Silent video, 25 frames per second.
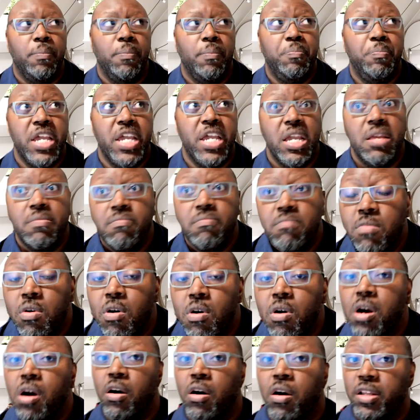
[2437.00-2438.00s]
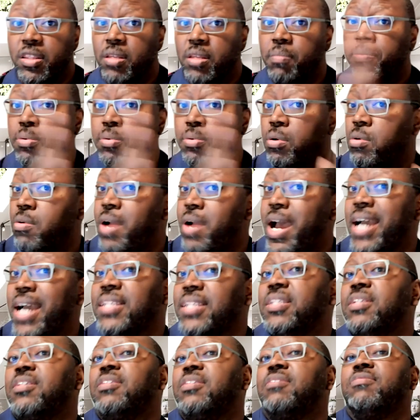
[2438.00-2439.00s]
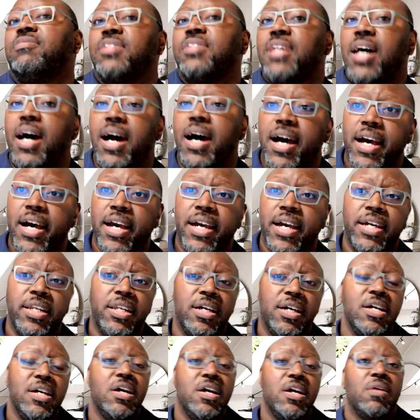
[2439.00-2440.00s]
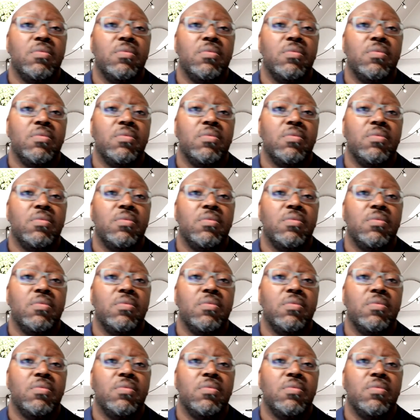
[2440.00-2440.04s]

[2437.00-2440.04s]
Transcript: being more on the proactive side,